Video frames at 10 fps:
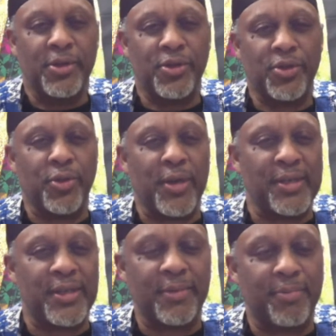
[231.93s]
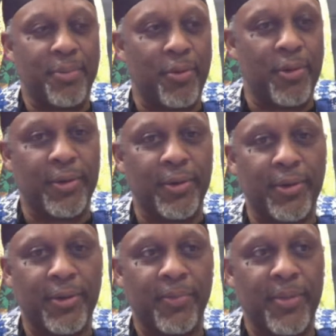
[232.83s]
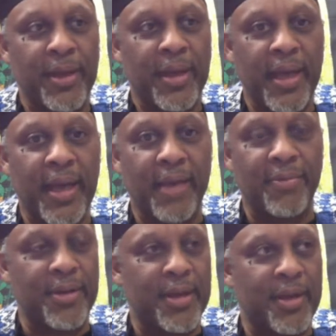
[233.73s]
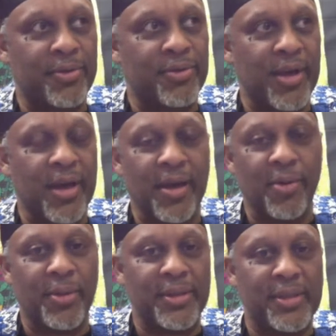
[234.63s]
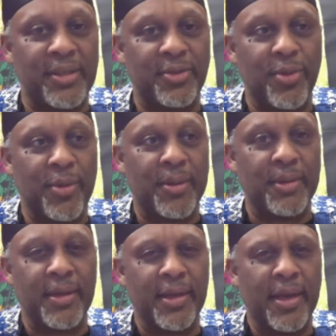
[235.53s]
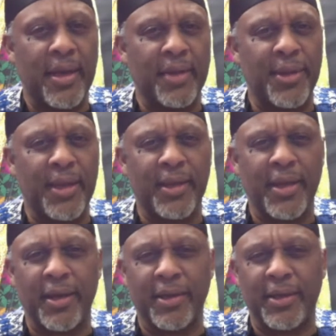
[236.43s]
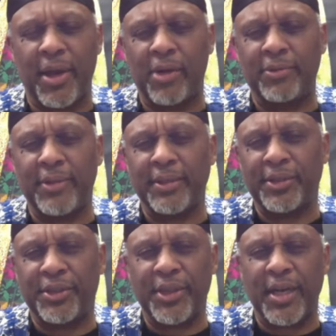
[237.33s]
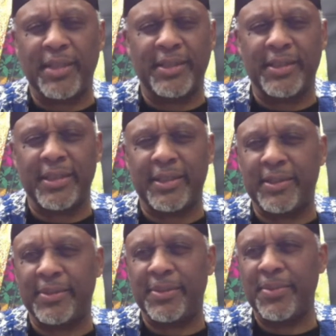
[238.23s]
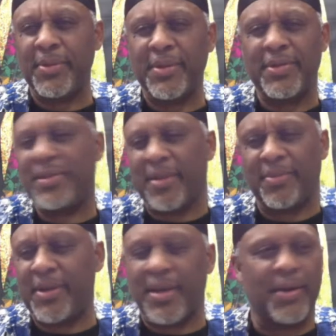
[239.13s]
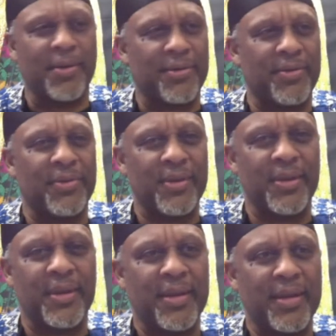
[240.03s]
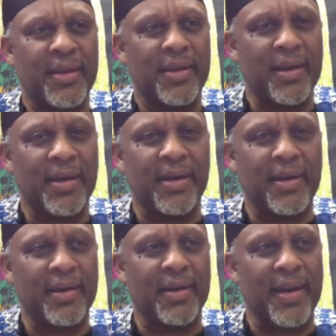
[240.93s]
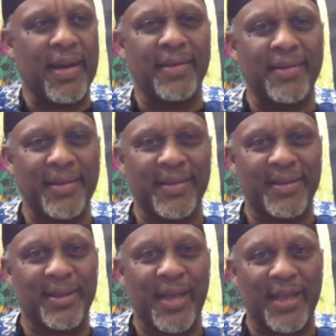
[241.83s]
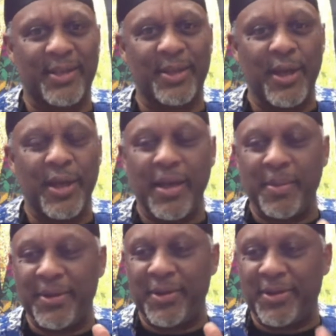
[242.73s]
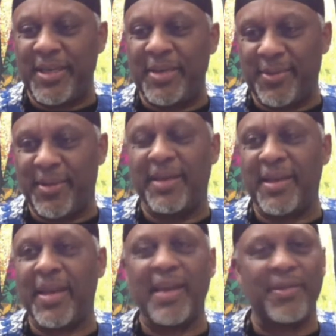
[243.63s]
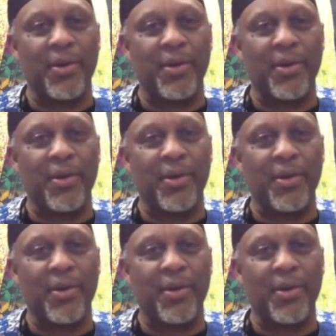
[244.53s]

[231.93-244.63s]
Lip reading: Tracy Porter, and then there's what's this woman? I think Carolyn Johnson, something else. And so you keep getting, and they're